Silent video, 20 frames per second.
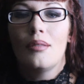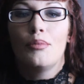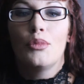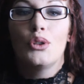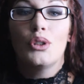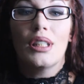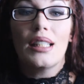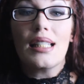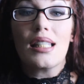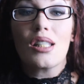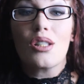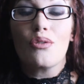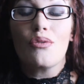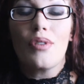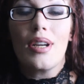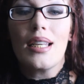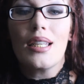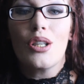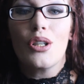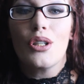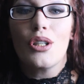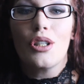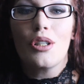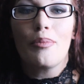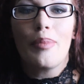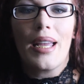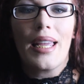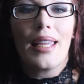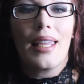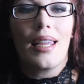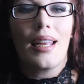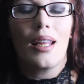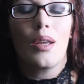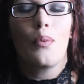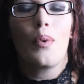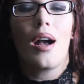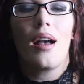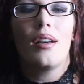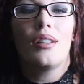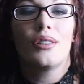Moonlit Surrender by Kitty
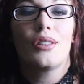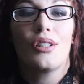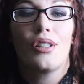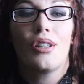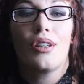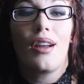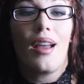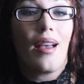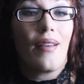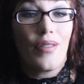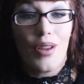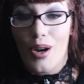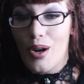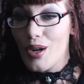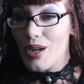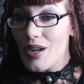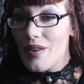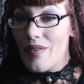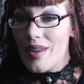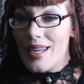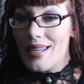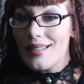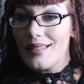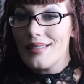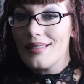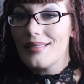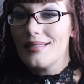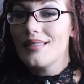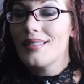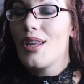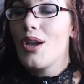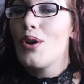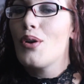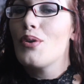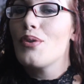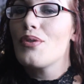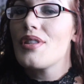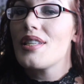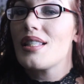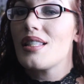Wilder. Have you heard of it?
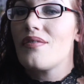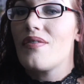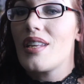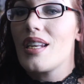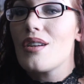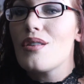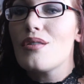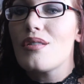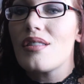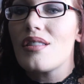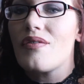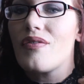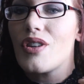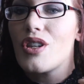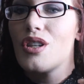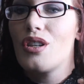No? This video is for